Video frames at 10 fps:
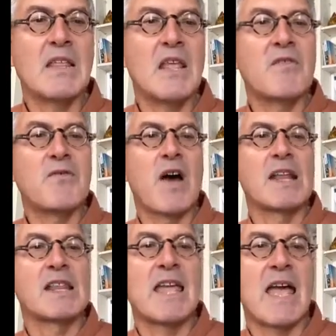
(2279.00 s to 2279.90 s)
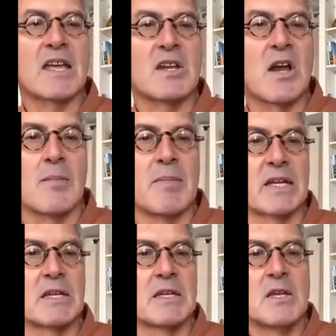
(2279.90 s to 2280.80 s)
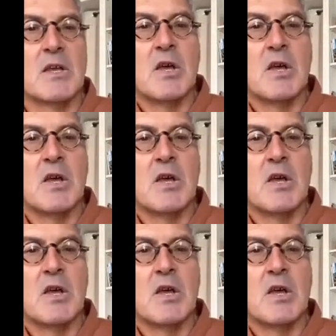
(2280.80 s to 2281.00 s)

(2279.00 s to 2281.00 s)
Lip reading: And then finally, economic.